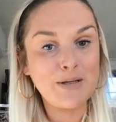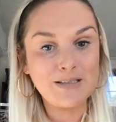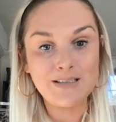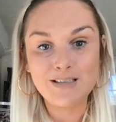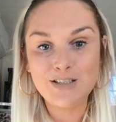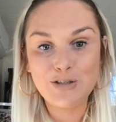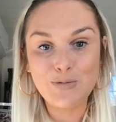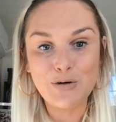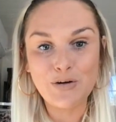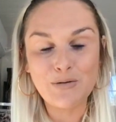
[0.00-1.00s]
business to
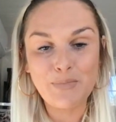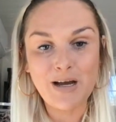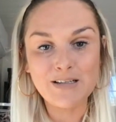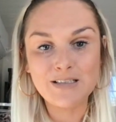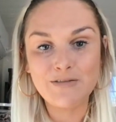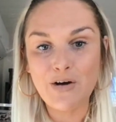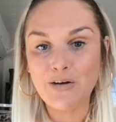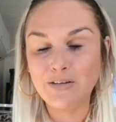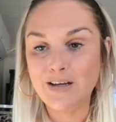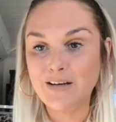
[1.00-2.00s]
earn passive
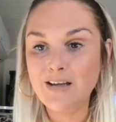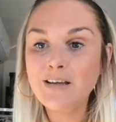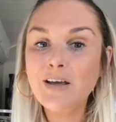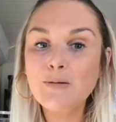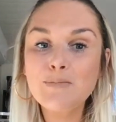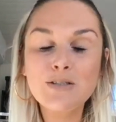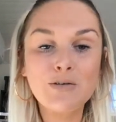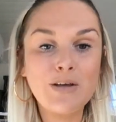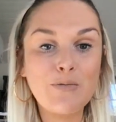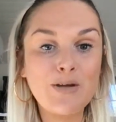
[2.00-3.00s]
online income so
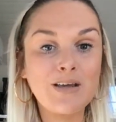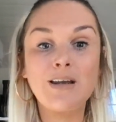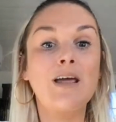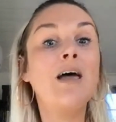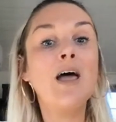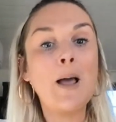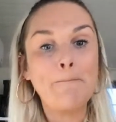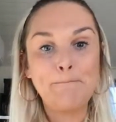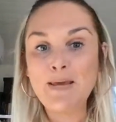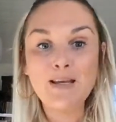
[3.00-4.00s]
that we can
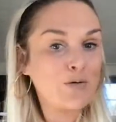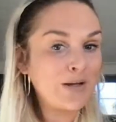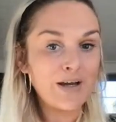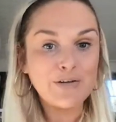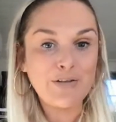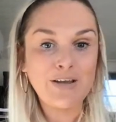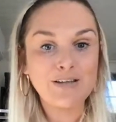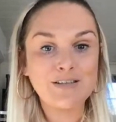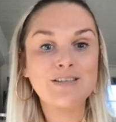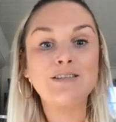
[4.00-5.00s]
be doing other
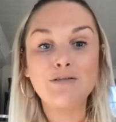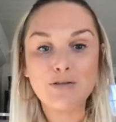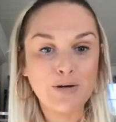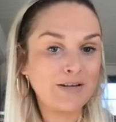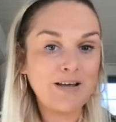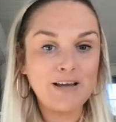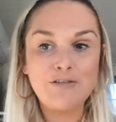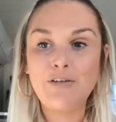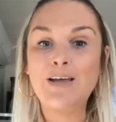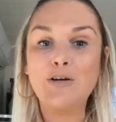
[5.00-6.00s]
things during
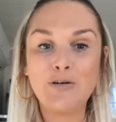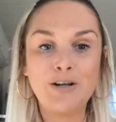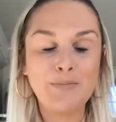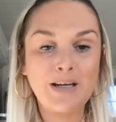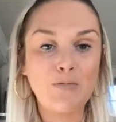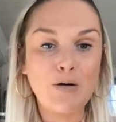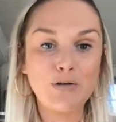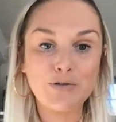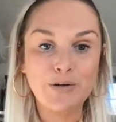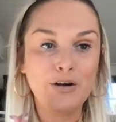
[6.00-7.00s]
life and earning money while we're
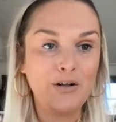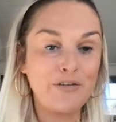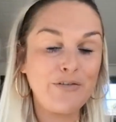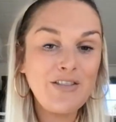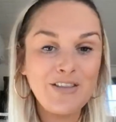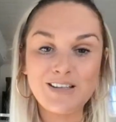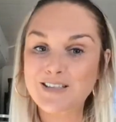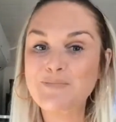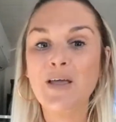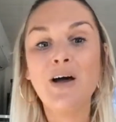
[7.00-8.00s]
doing all the fun
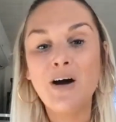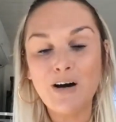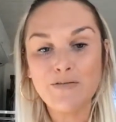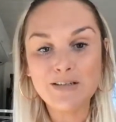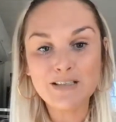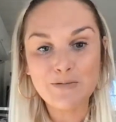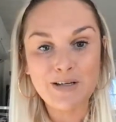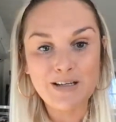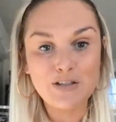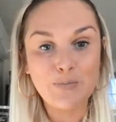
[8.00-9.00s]
things. Obviously, we
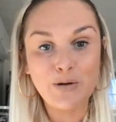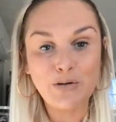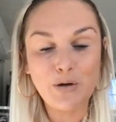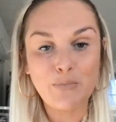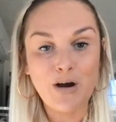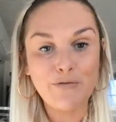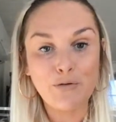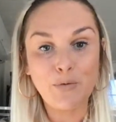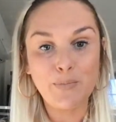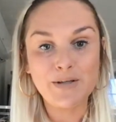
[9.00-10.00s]
need to build a
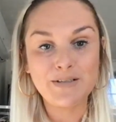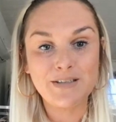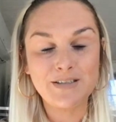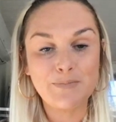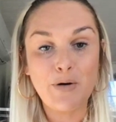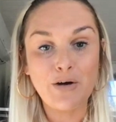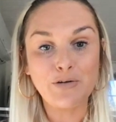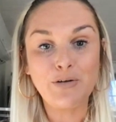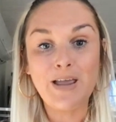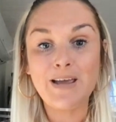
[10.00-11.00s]
profitable business
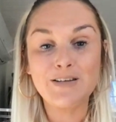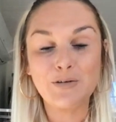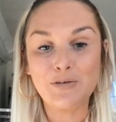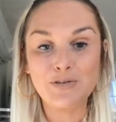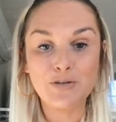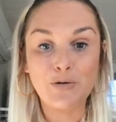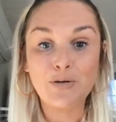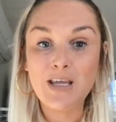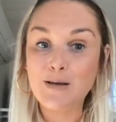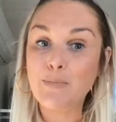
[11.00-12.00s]
model and also
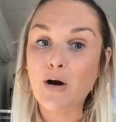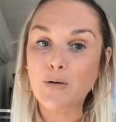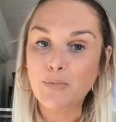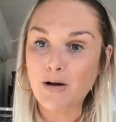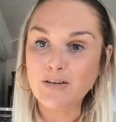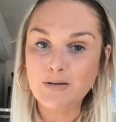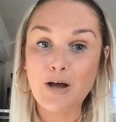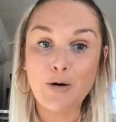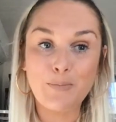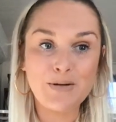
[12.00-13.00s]
keep
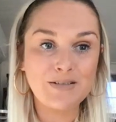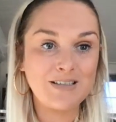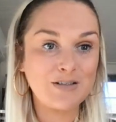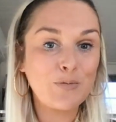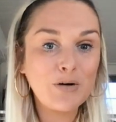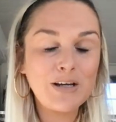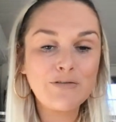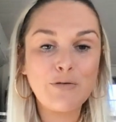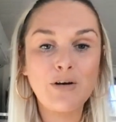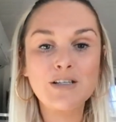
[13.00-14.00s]
our business working
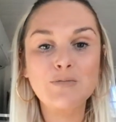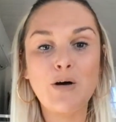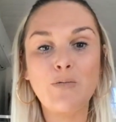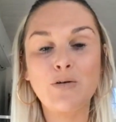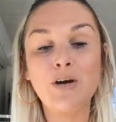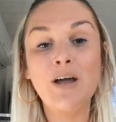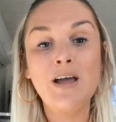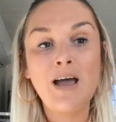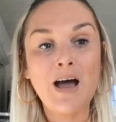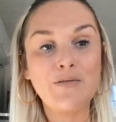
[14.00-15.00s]
for us while we're
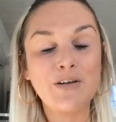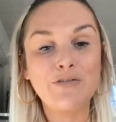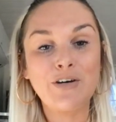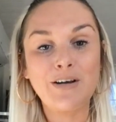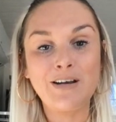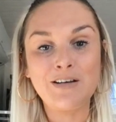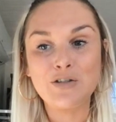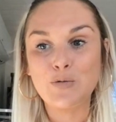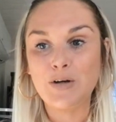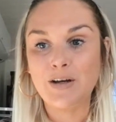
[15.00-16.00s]
having fun and
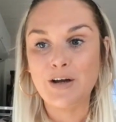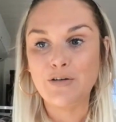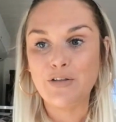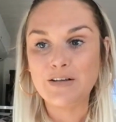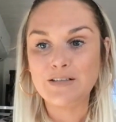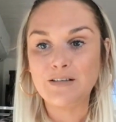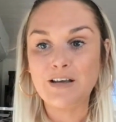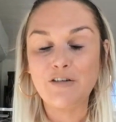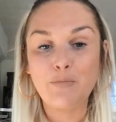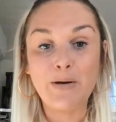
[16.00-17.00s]
enjoying other things in
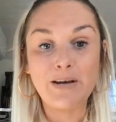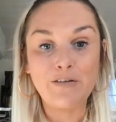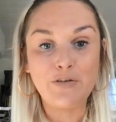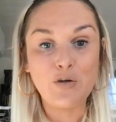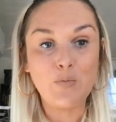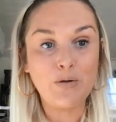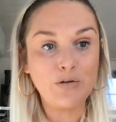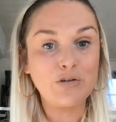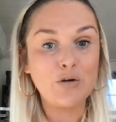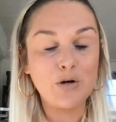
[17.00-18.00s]
life. But if you
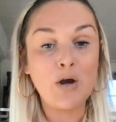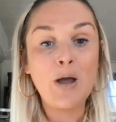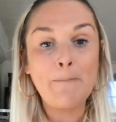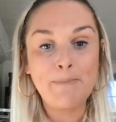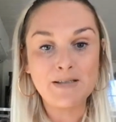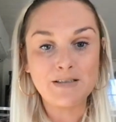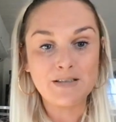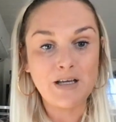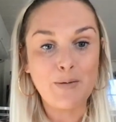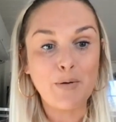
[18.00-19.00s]
build your
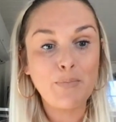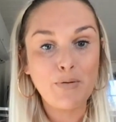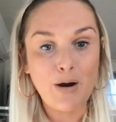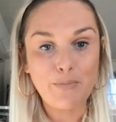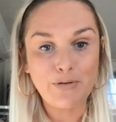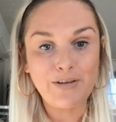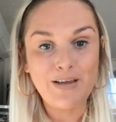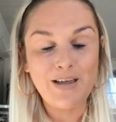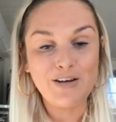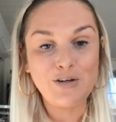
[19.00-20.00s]
business up
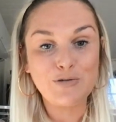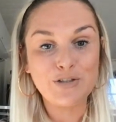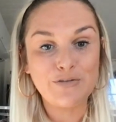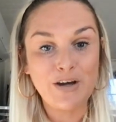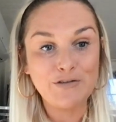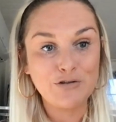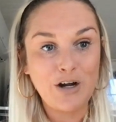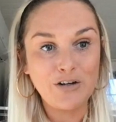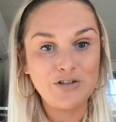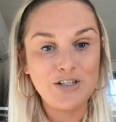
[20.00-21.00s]
properly and use the 5
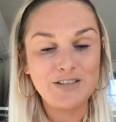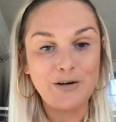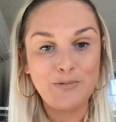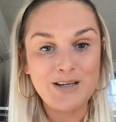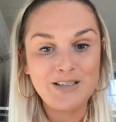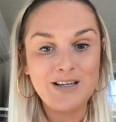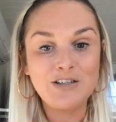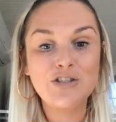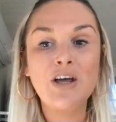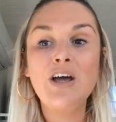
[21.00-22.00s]
strategies that we
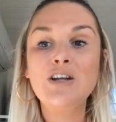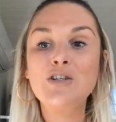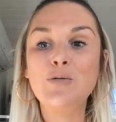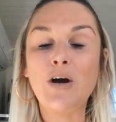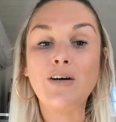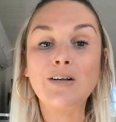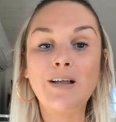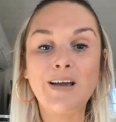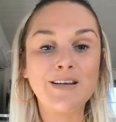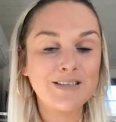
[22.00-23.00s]
teach to our
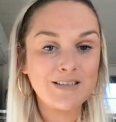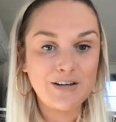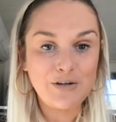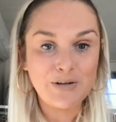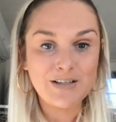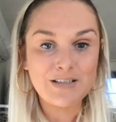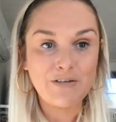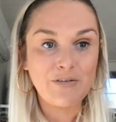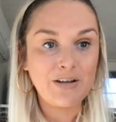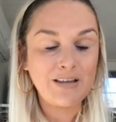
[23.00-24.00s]
clients, then you can
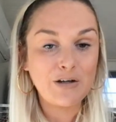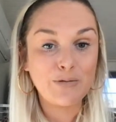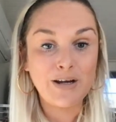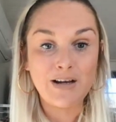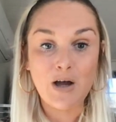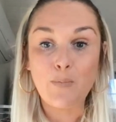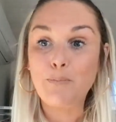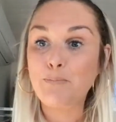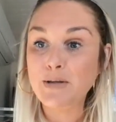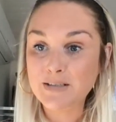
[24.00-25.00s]
definitely create a
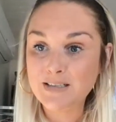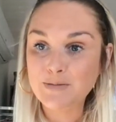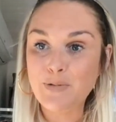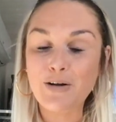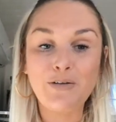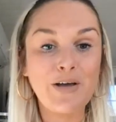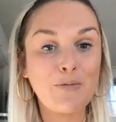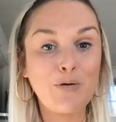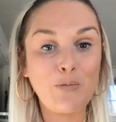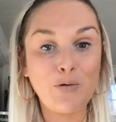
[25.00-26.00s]
business model that
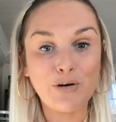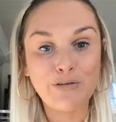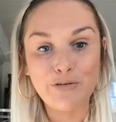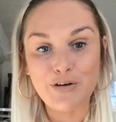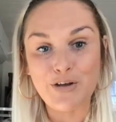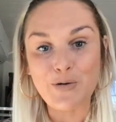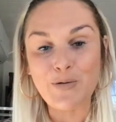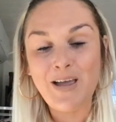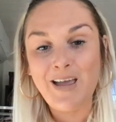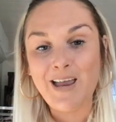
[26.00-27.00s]
will work for you
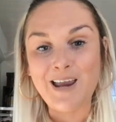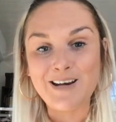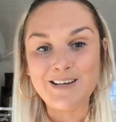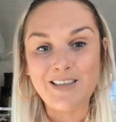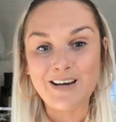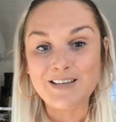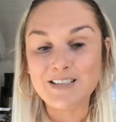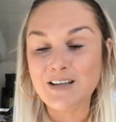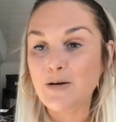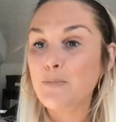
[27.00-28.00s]
and that
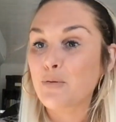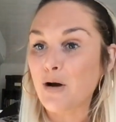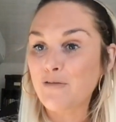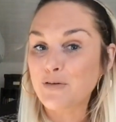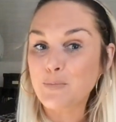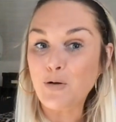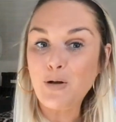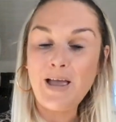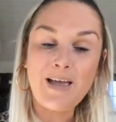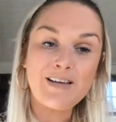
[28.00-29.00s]
is profitable.
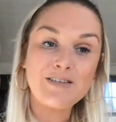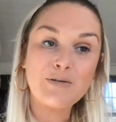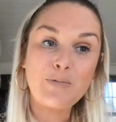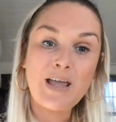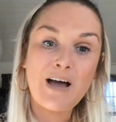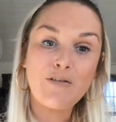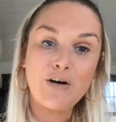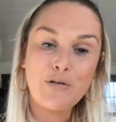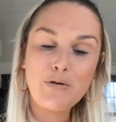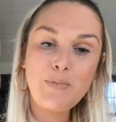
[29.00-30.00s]
And we have
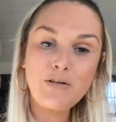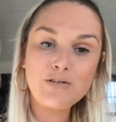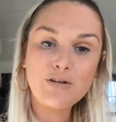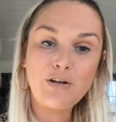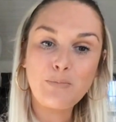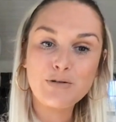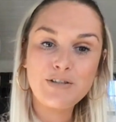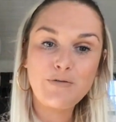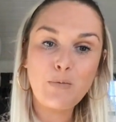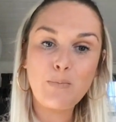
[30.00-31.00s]
our 3 pillars called
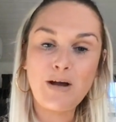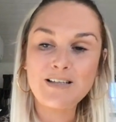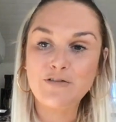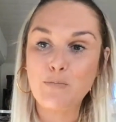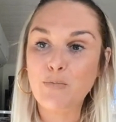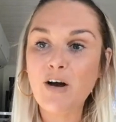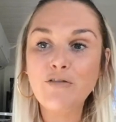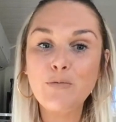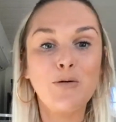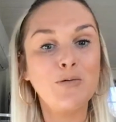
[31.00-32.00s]
perceivable, passive, and
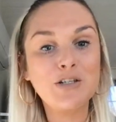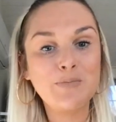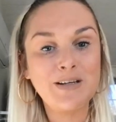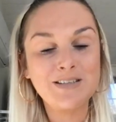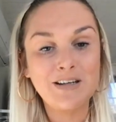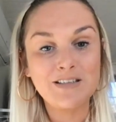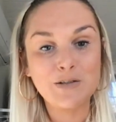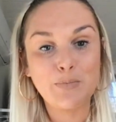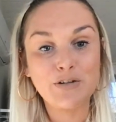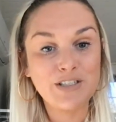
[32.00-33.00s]
profitable, which means that it's a
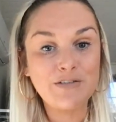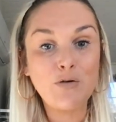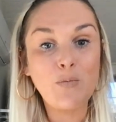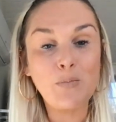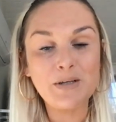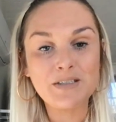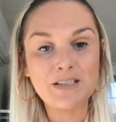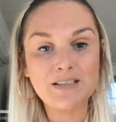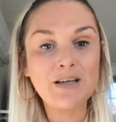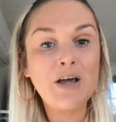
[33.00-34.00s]
perceivable
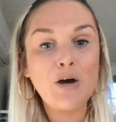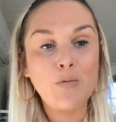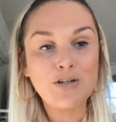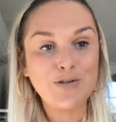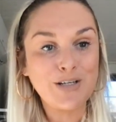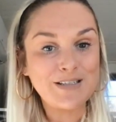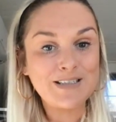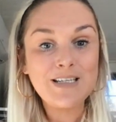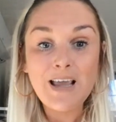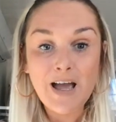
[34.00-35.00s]
business, which you can
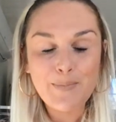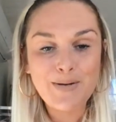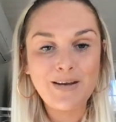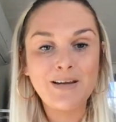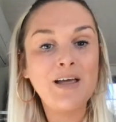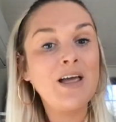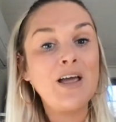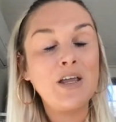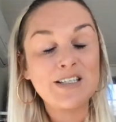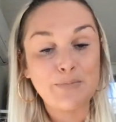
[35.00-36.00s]
see happening.
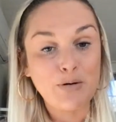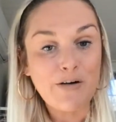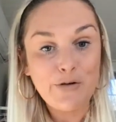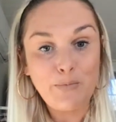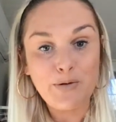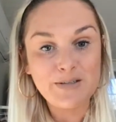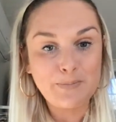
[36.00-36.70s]
It's a profitable